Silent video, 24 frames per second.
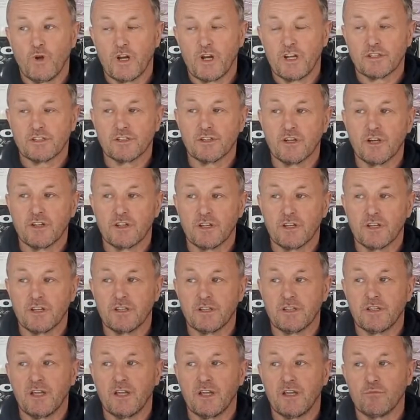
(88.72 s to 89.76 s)
When I saw
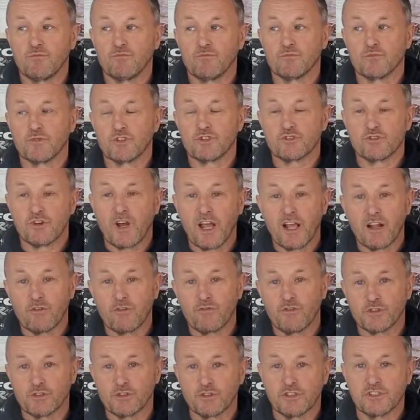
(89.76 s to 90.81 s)
the trial
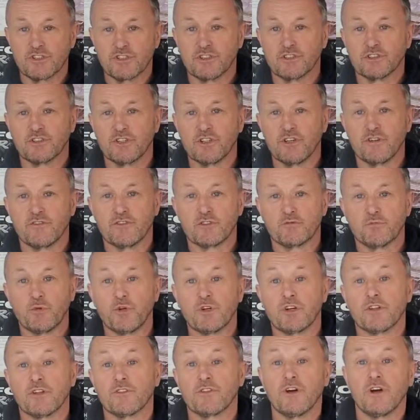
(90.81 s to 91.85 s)
for Digital
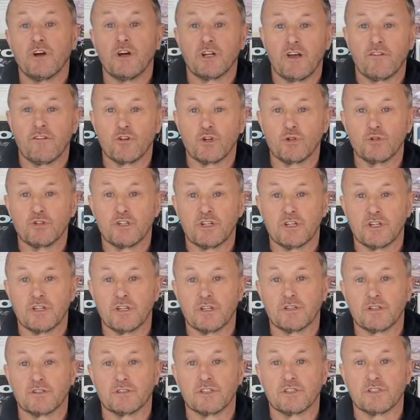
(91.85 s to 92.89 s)
Servicebook, I thought I'd have a look at it
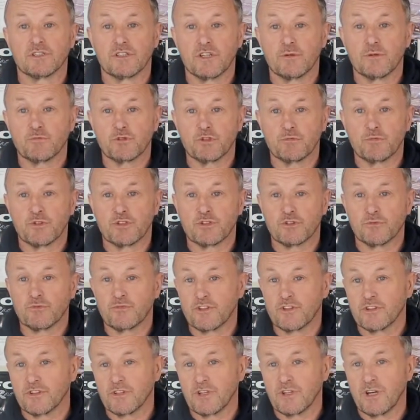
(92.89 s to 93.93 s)
because it seemed to be
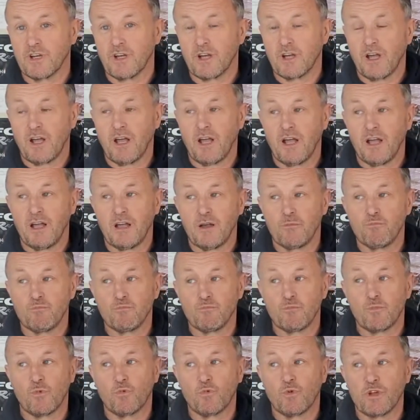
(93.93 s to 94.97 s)
something that
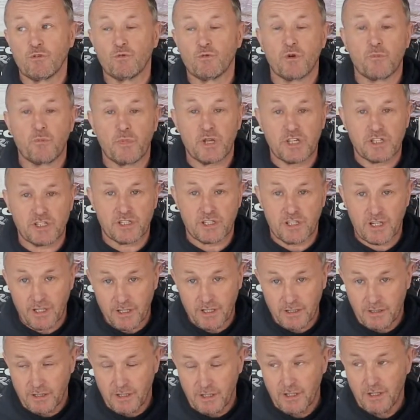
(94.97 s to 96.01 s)
we were
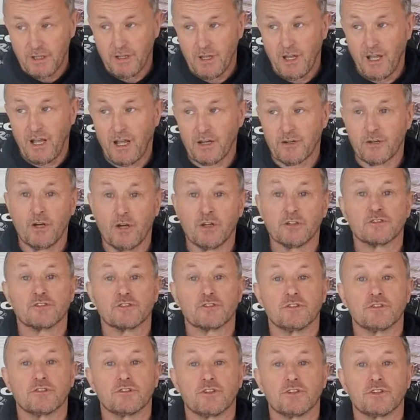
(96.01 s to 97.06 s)
missing, and
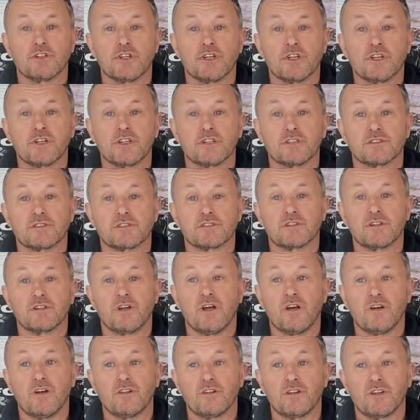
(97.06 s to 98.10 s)
also the dealers
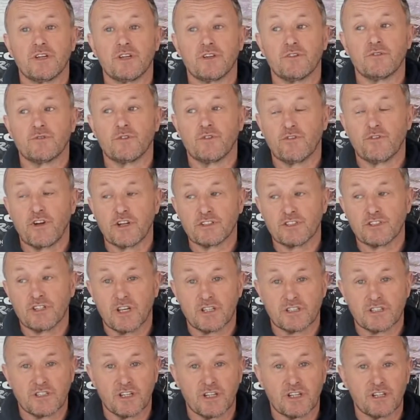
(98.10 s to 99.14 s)
or the
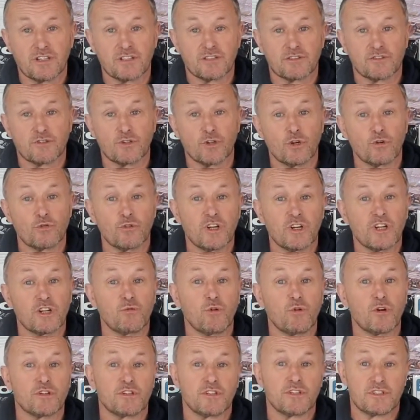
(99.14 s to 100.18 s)
franchise dealers don't really
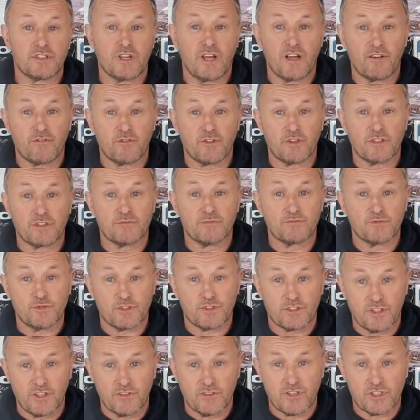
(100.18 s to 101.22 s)
want you to have the
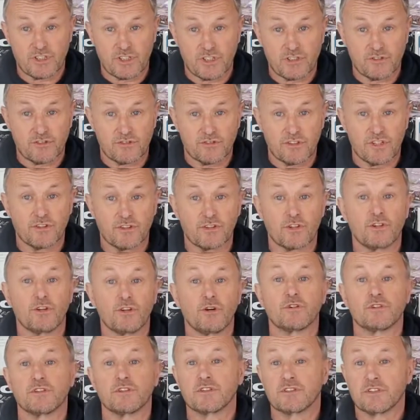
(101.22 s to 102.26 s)
service history, and they don't
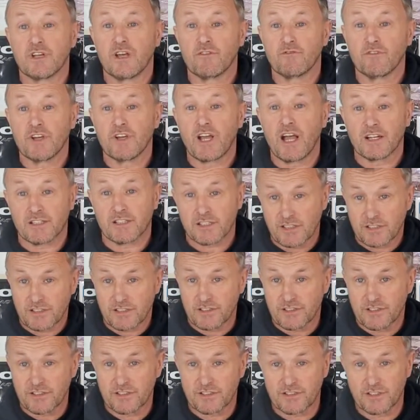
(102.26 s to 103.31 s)
want you to have the access
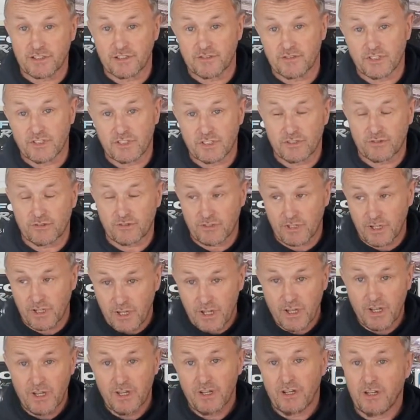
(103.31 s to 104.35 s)
to the service history.
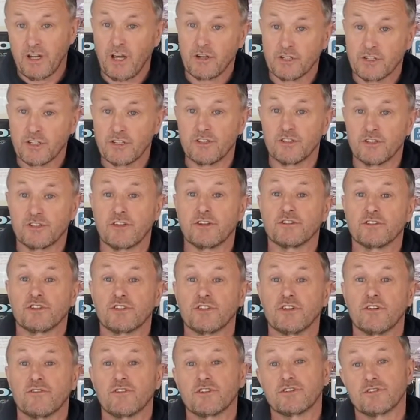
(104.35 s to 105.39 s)
Now Digital
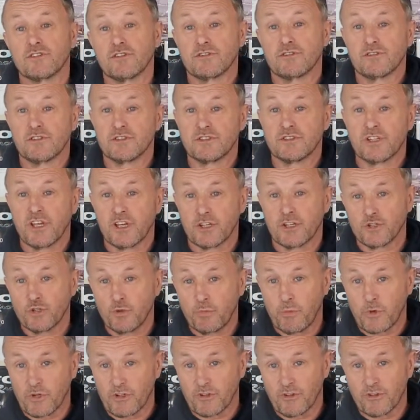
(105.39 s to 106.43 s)
Service History takes you
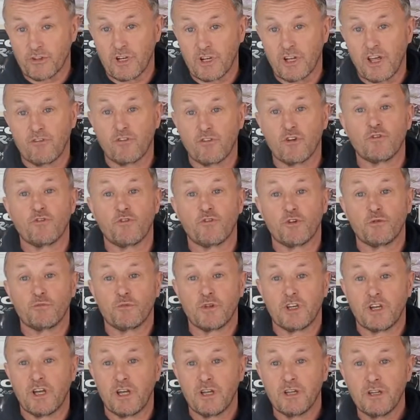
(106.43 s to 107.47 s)
up another level from
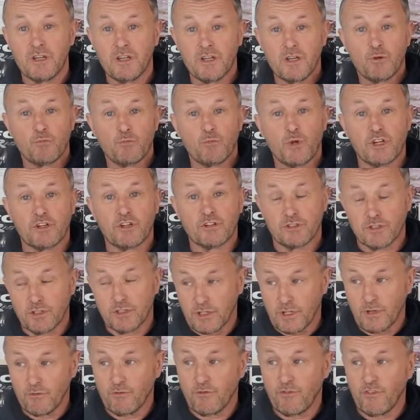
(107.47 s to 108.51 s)
there because you
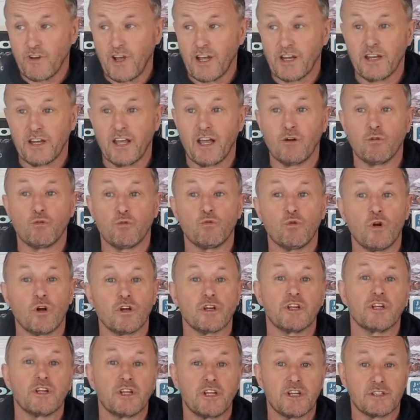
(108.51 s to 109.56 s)
can find out
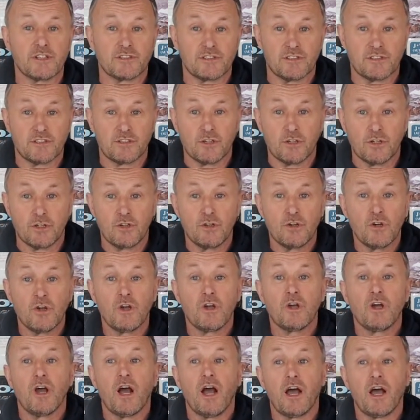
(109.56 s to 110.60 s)
what you need to know
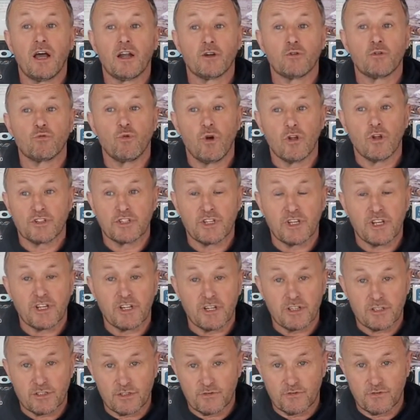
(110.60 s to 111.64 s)
and what the
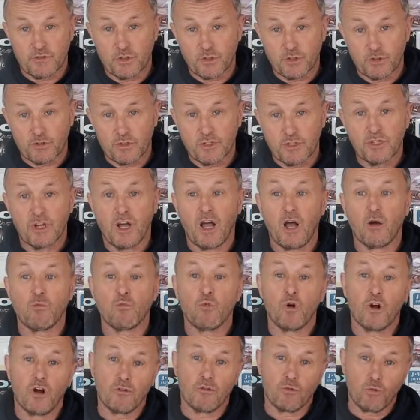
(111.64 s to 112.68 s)
dealers have done and
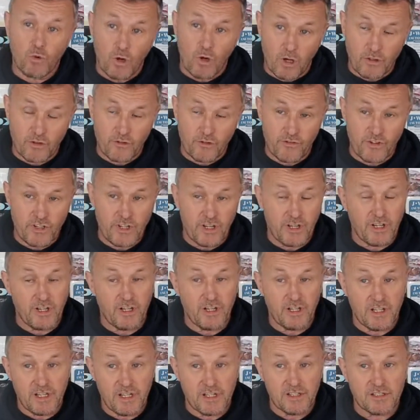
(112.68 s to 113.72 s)
what the
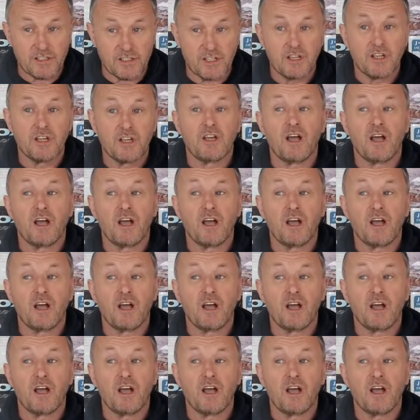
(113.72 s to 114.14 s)
vehicle is,